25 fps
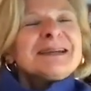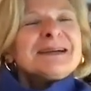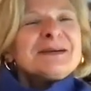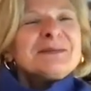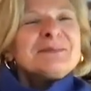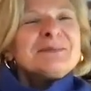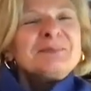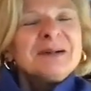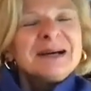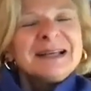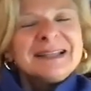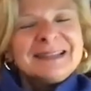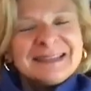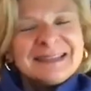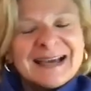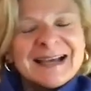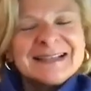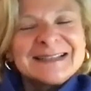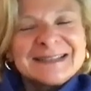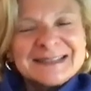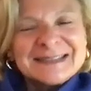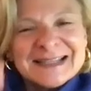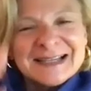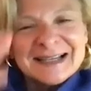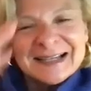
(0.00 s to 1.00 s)
But
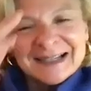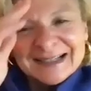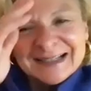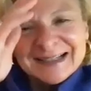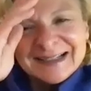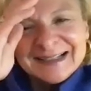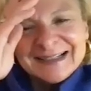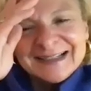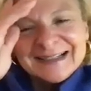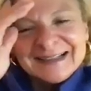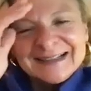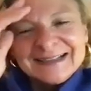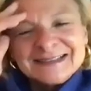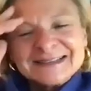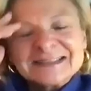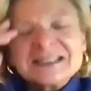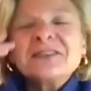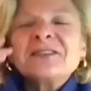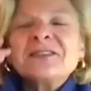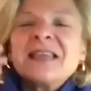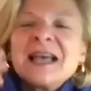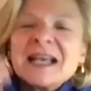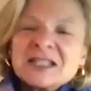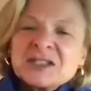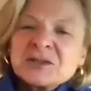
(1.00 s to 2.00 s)

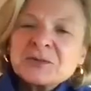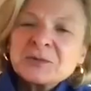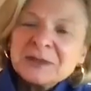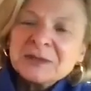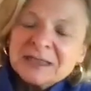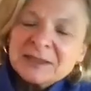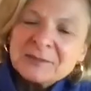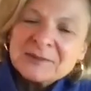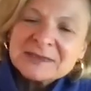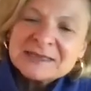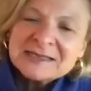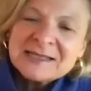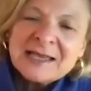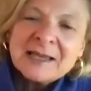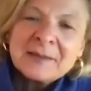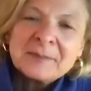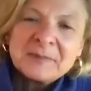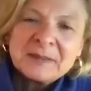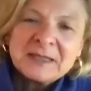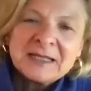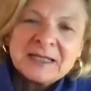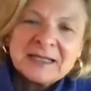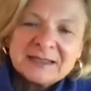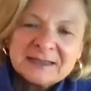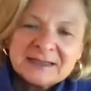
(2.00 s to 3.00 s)
that's really what's
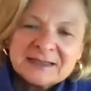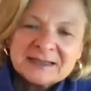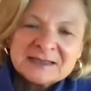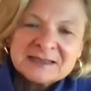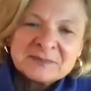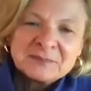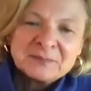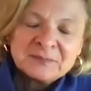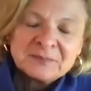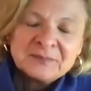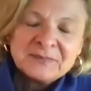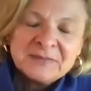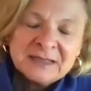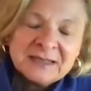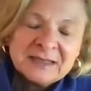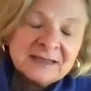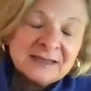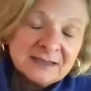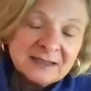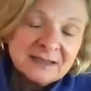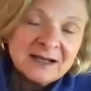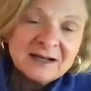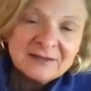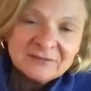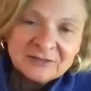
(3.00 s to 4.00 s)
happening in the
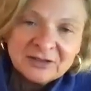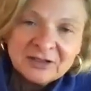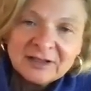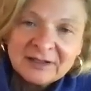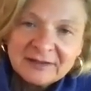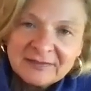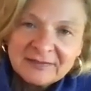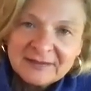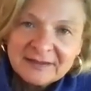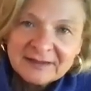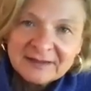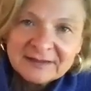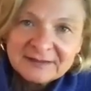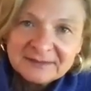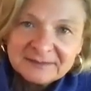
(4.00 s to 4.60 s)
novel, I think.